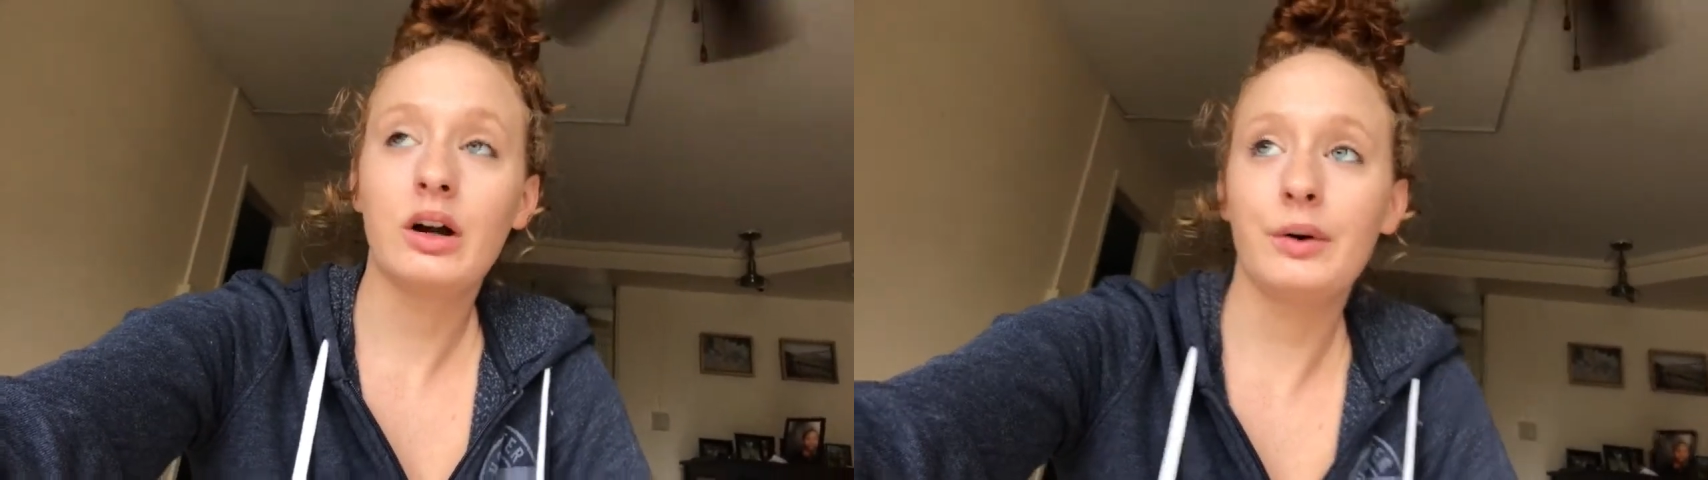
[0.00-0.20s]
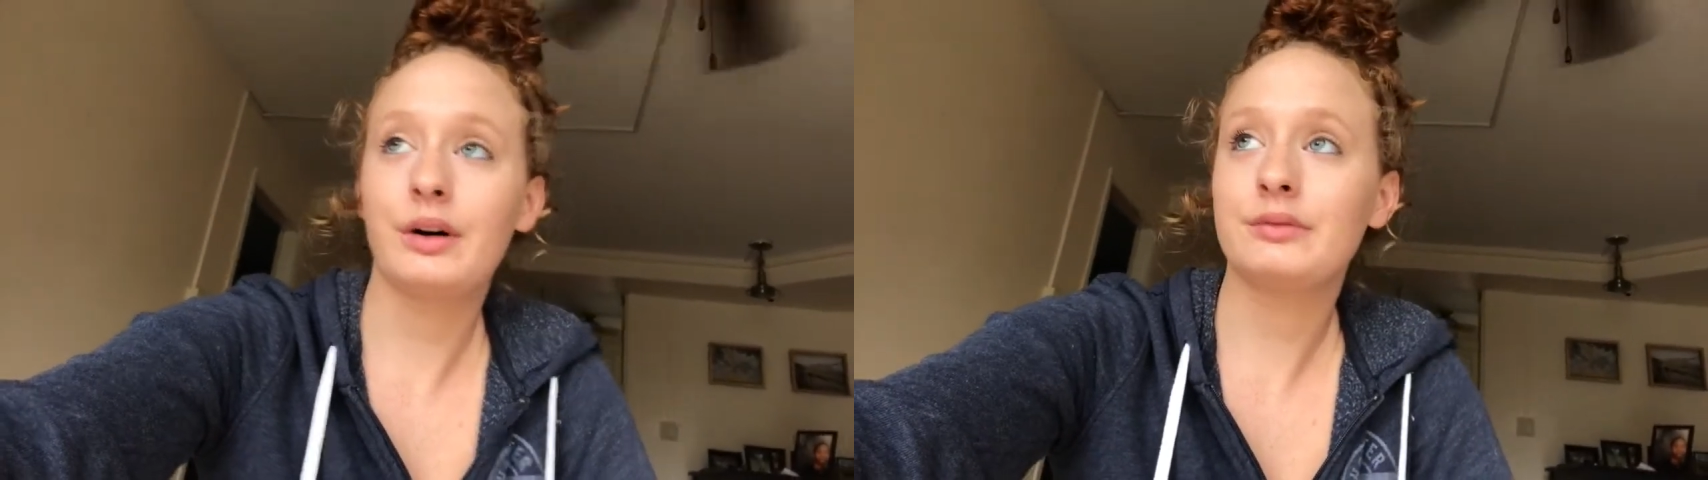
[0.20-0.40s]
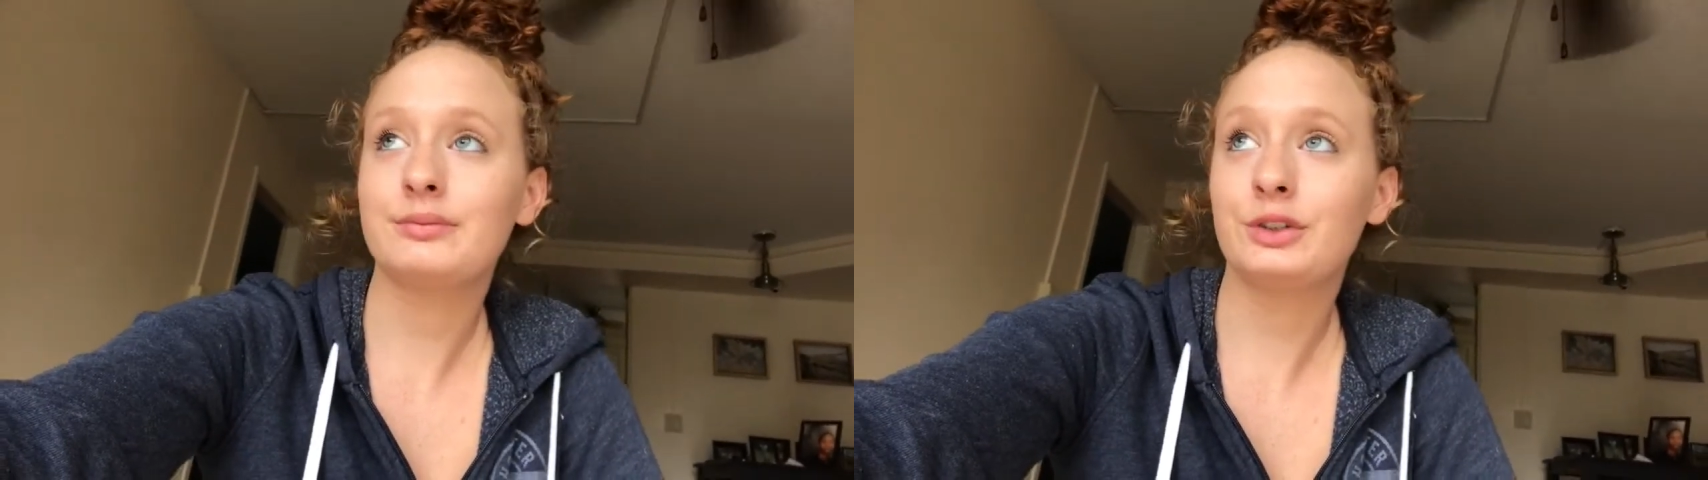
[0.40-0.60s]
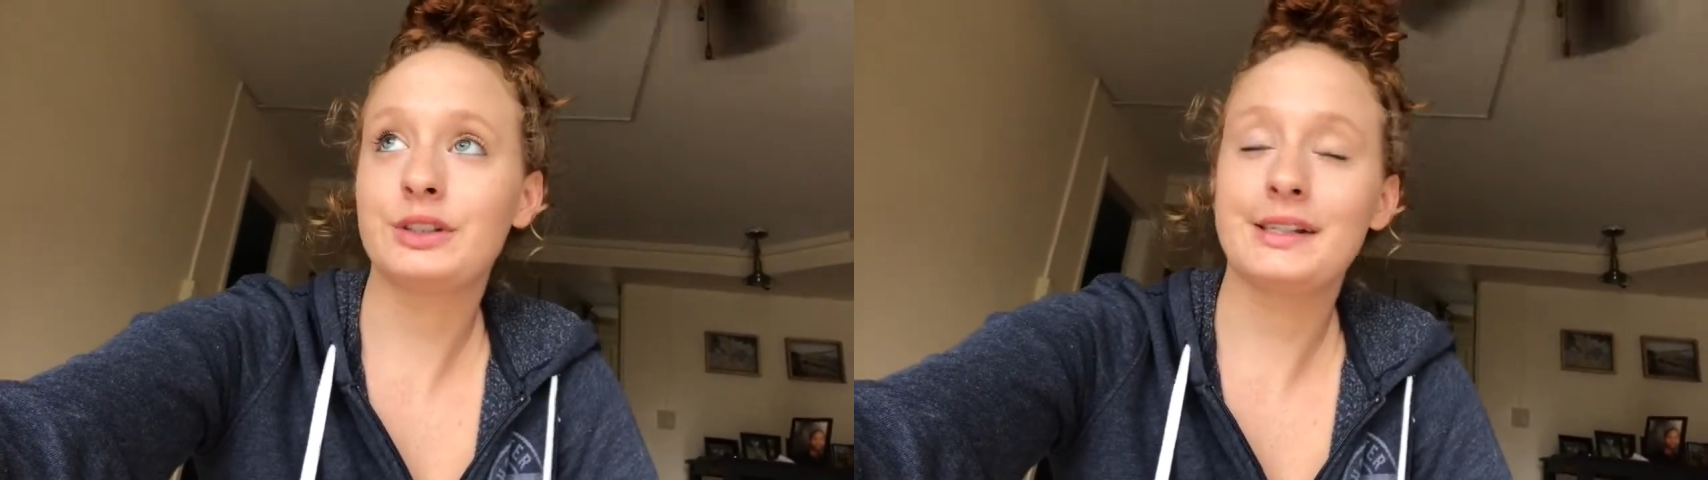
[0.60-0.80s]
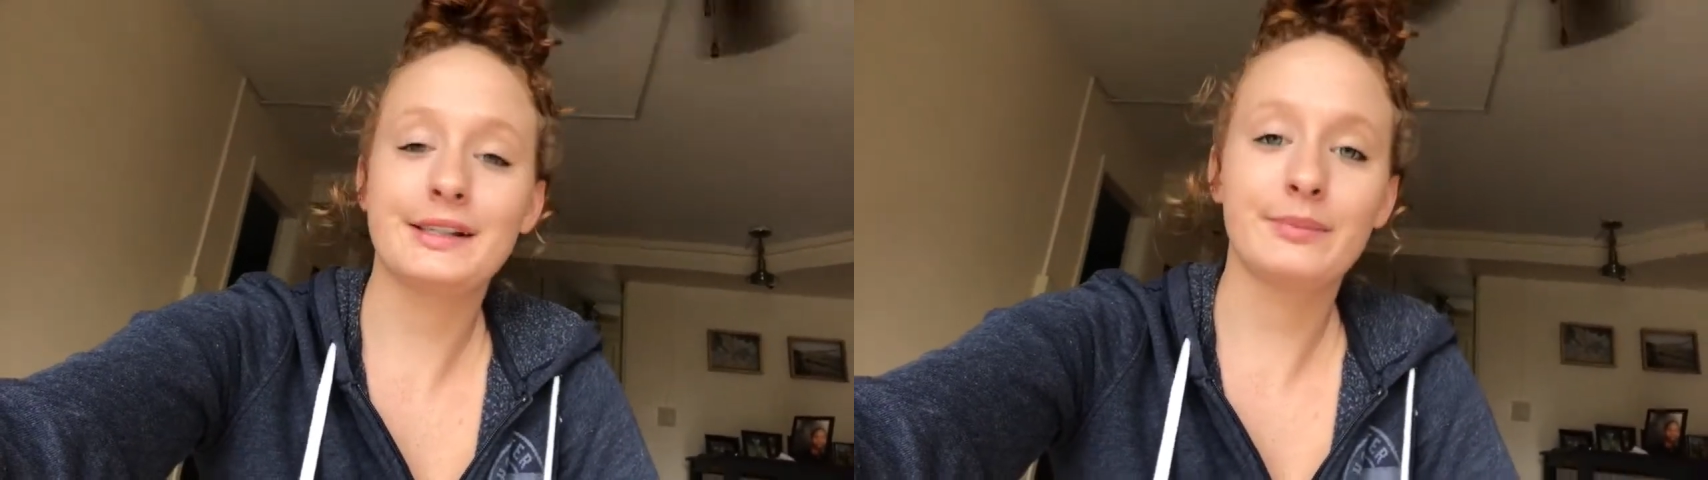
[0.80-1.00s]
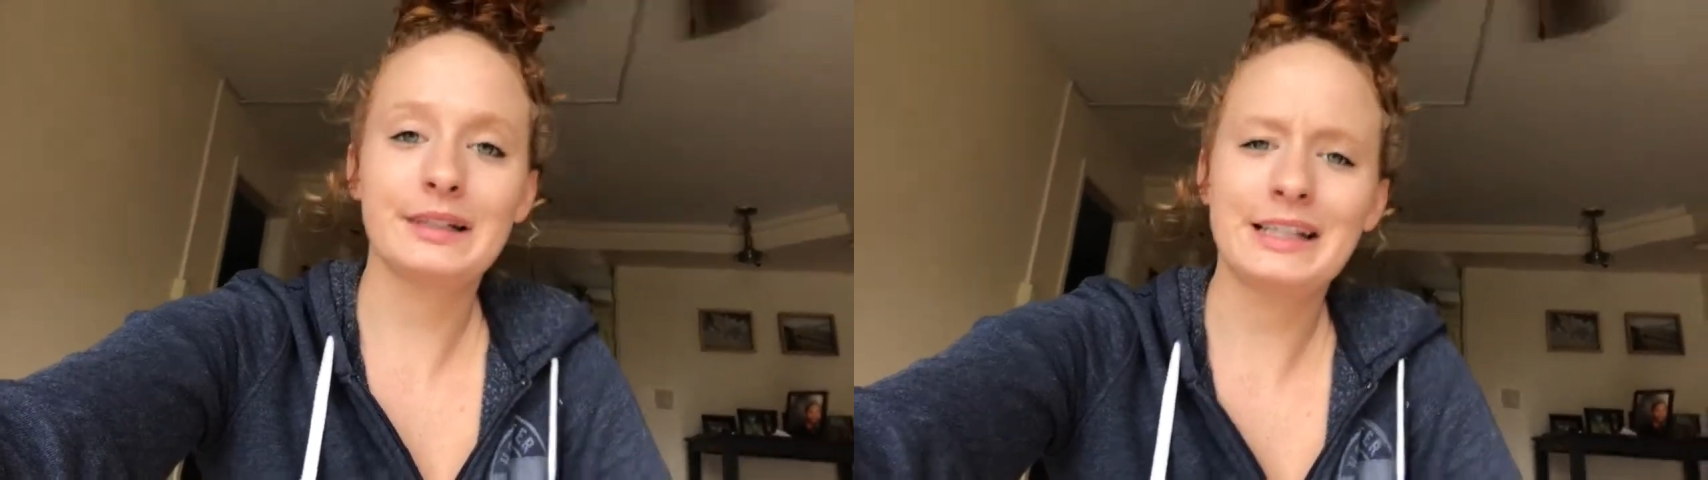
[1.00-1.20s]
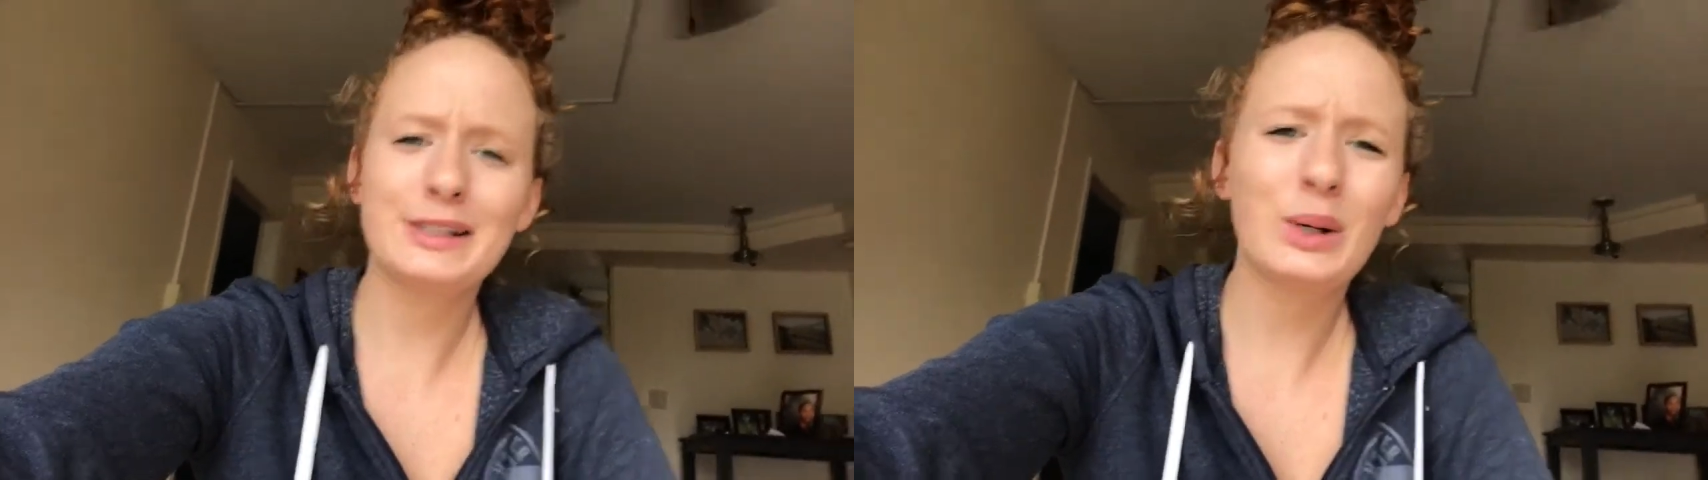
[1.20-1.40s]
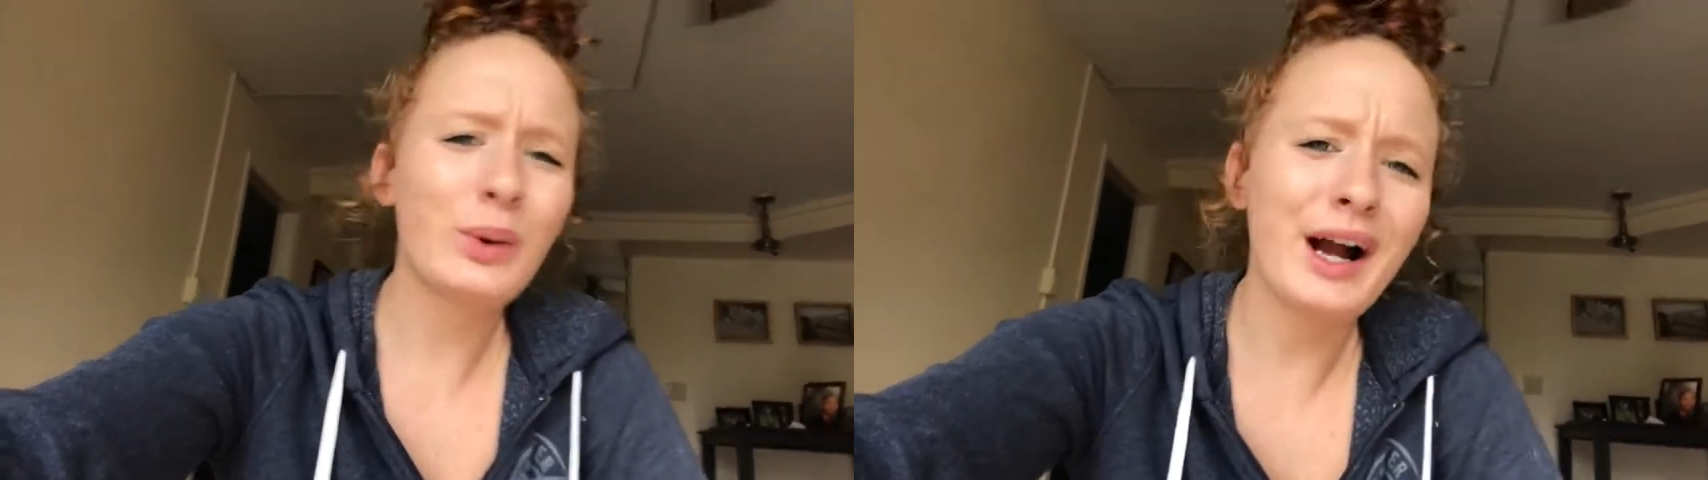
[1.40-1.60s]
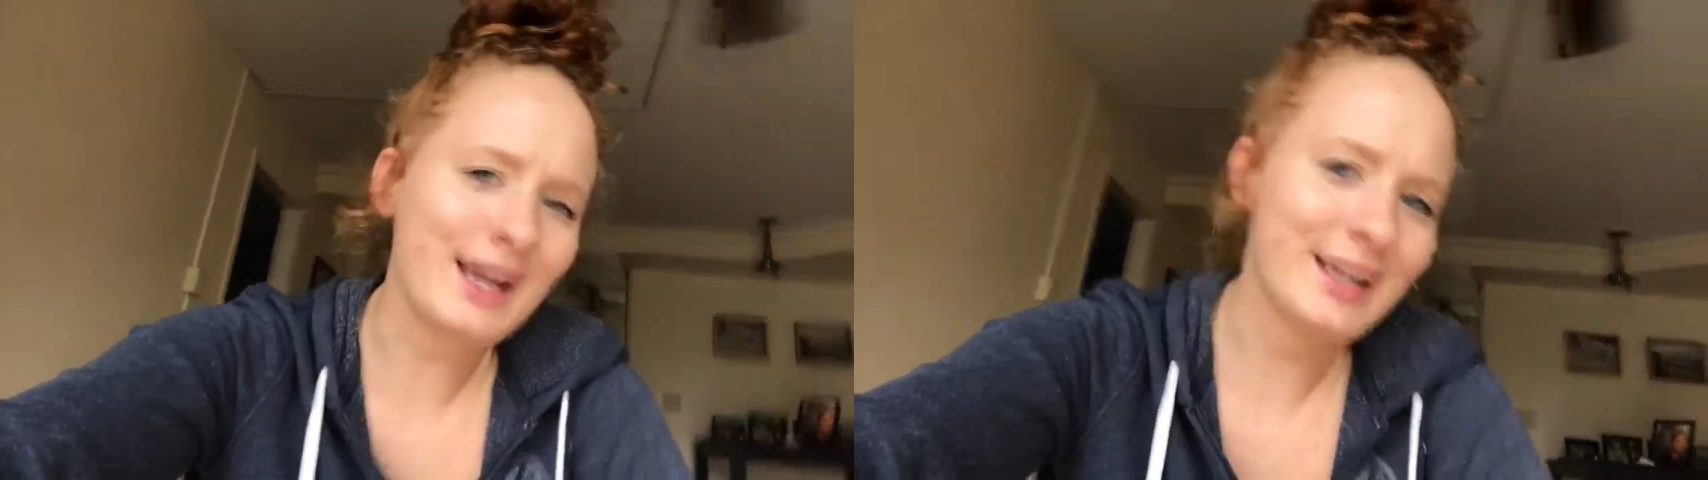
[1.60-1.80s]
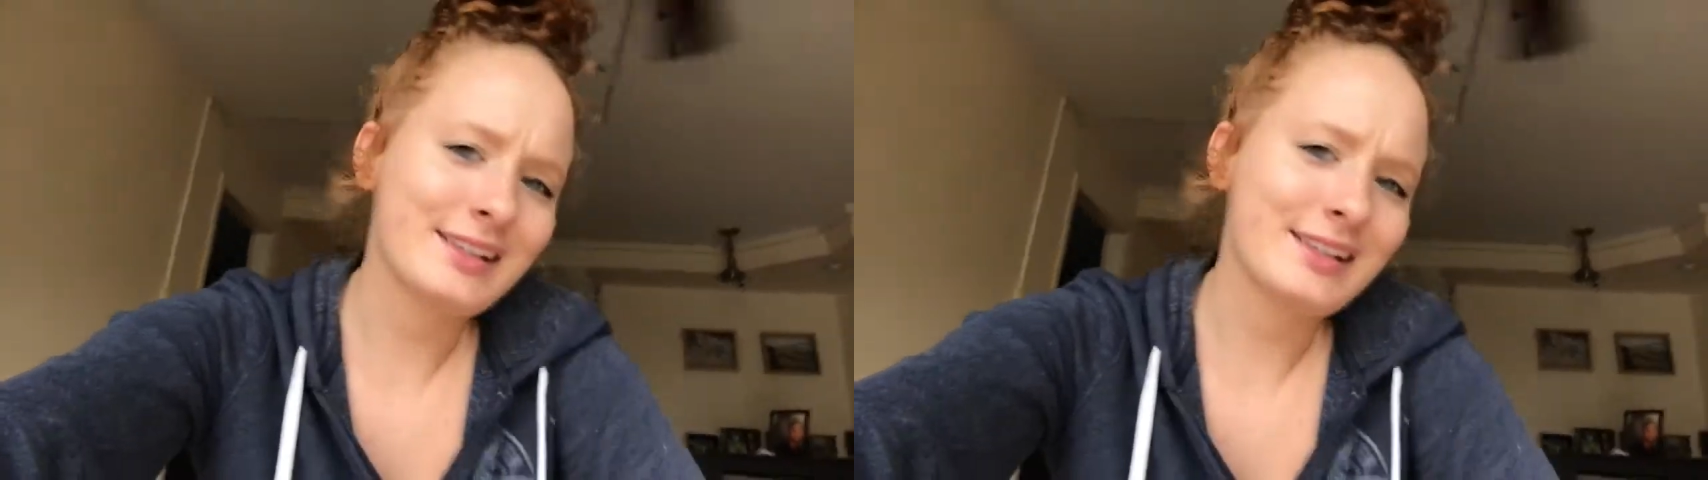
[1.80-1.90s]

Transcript: oh well, we'll see something. It's Hawaii.